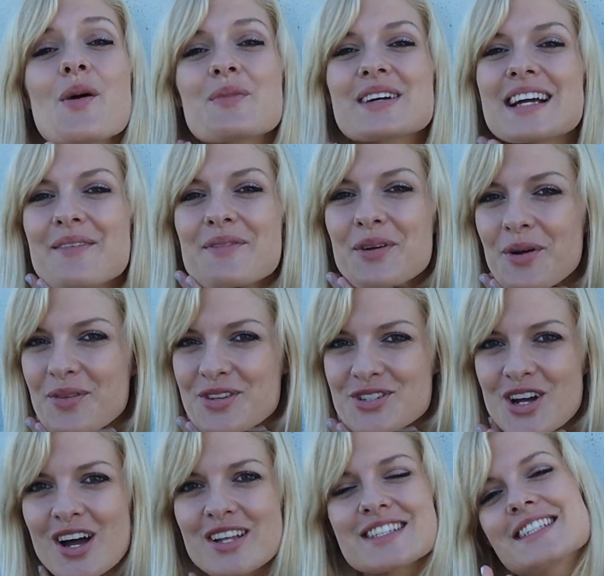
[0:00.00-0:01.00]
don't know, I'm gonna go with a
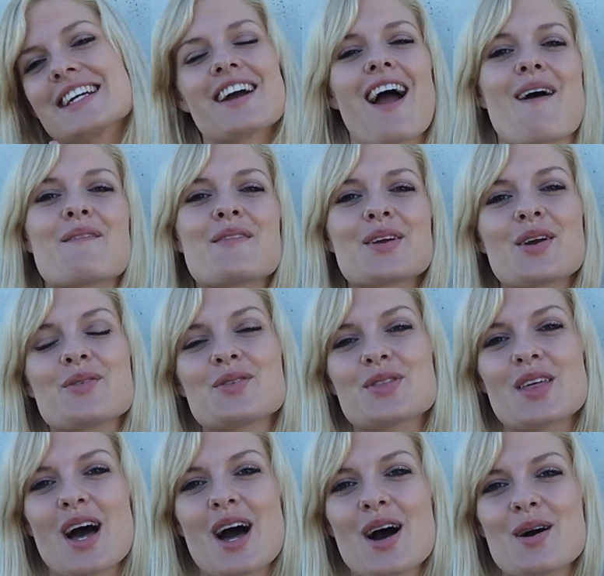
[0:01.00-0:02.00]
chance here. I'm going to go
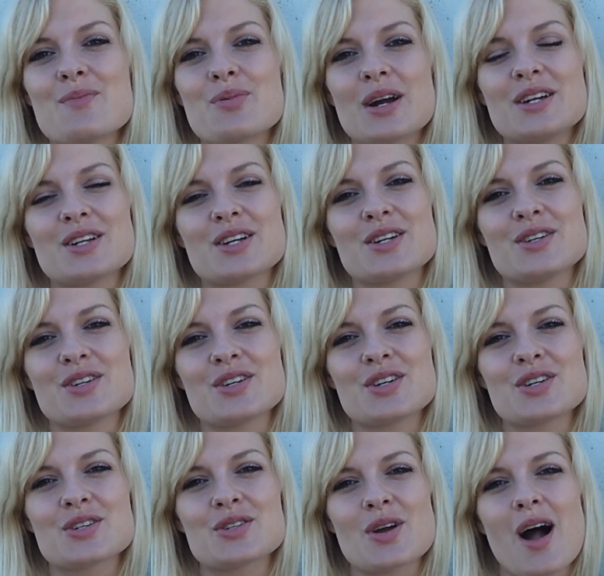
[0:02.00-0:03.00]
with Brendan
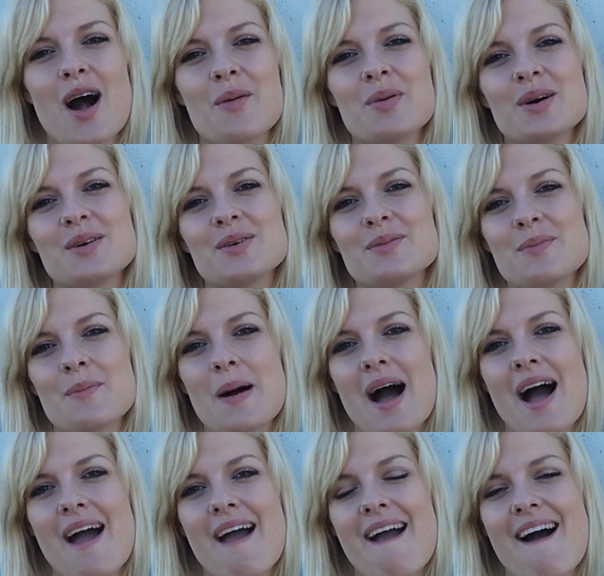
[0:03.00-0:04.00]
Schaub
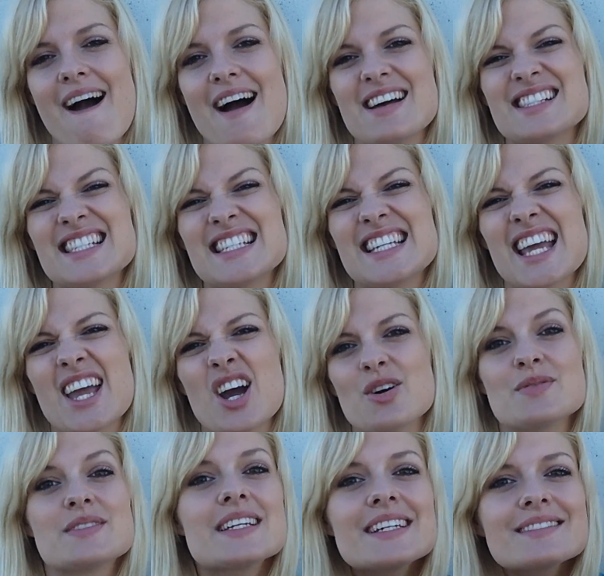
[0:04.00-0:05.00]
by
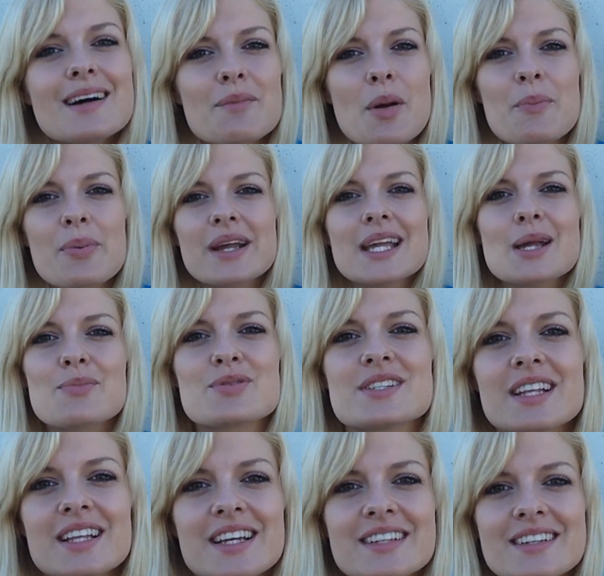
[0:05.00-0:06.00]
TKO. See, I'm not picking a
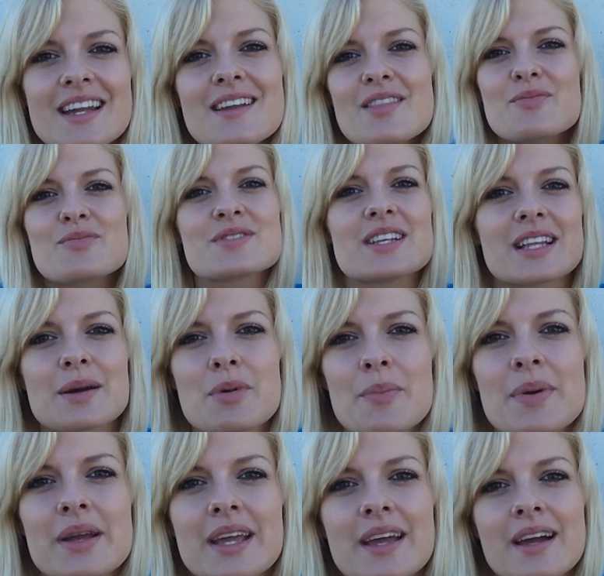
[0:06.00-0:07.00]
Brazilian. Another Brazilian I'm
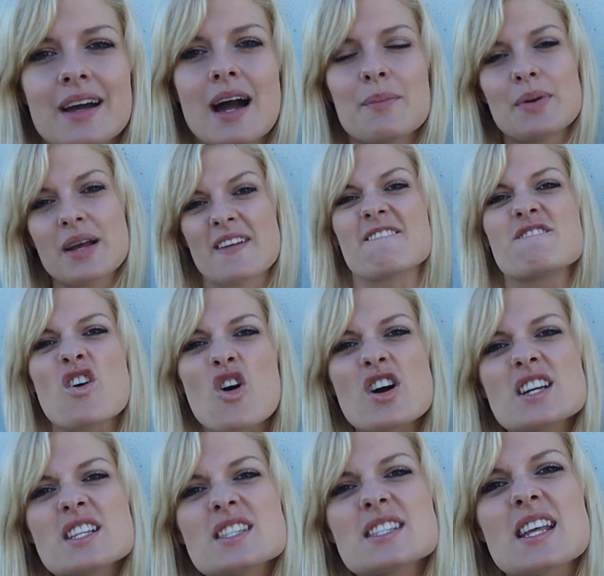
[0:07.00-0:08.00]
not picking. I picked
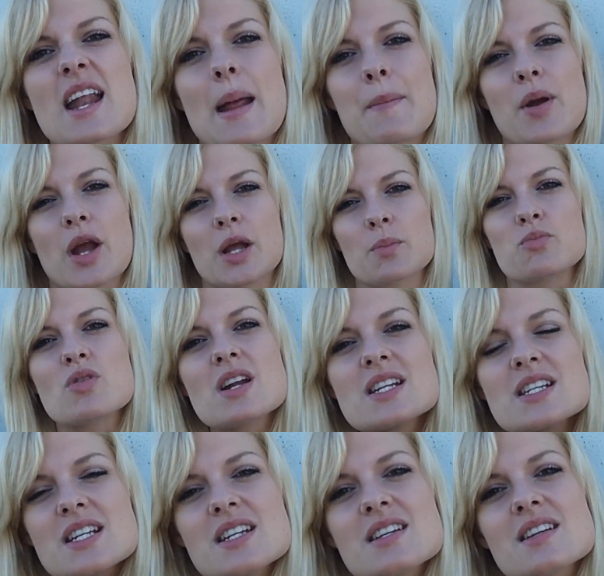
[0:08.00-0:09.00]
Forrest and I picked
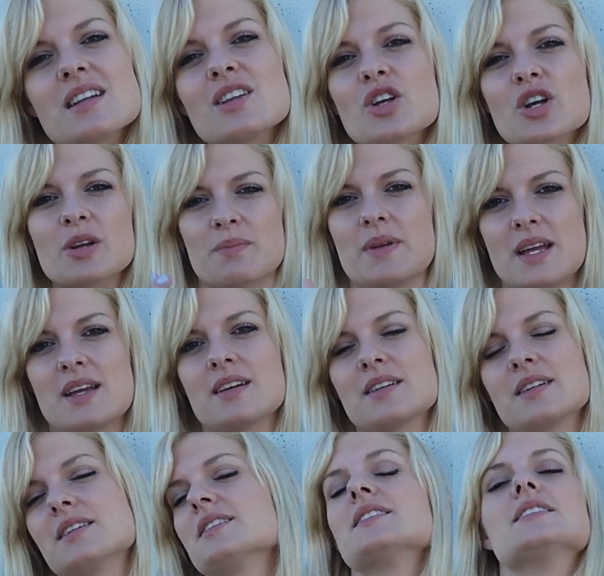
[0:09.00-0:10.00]
Brendan. Look at me.
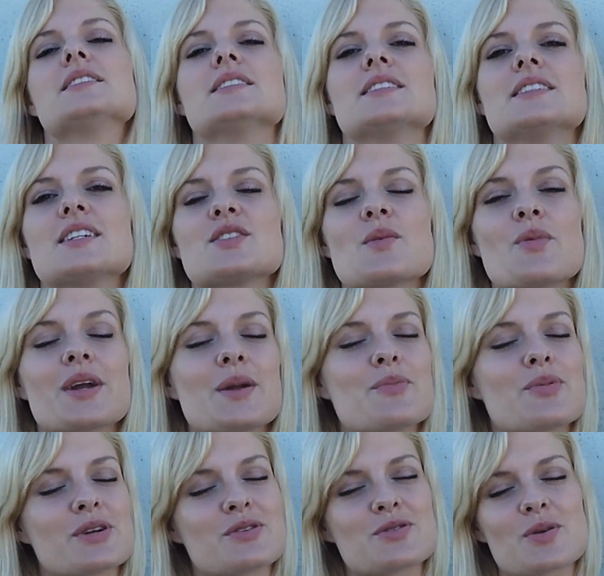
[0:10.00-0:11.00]
I'm
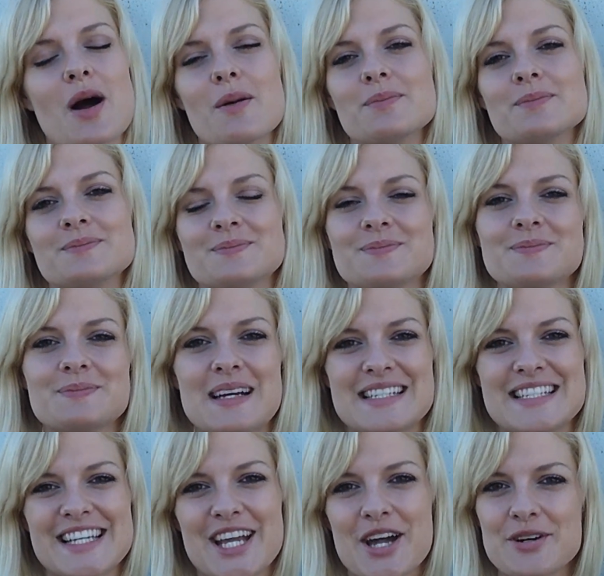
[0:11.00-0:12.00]
picking Brendan Schaub
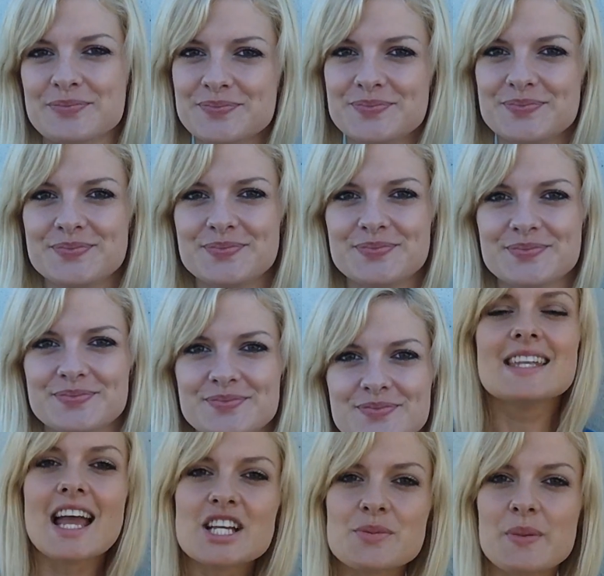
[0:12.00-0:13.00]
by TKO.
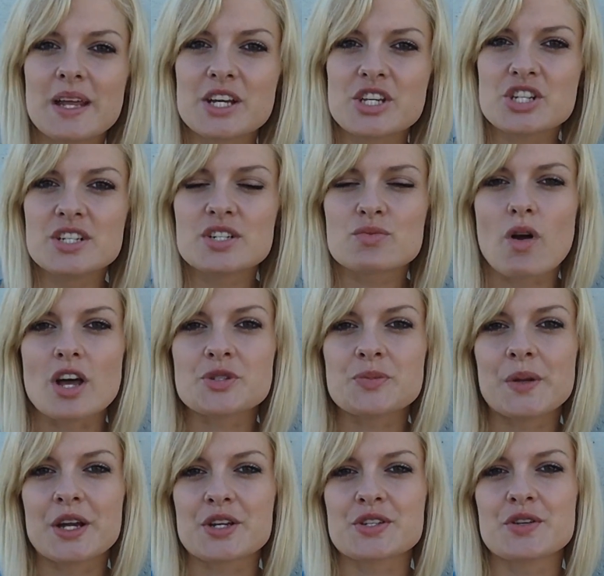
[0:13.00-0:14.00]
Next prediction is
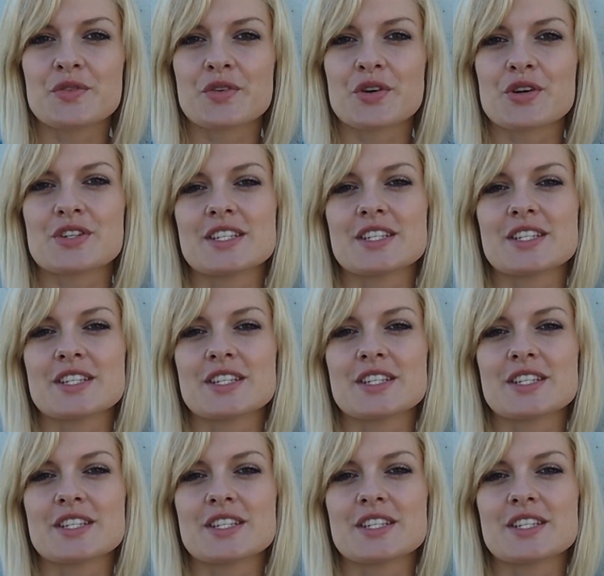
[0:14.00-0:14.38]
Pearson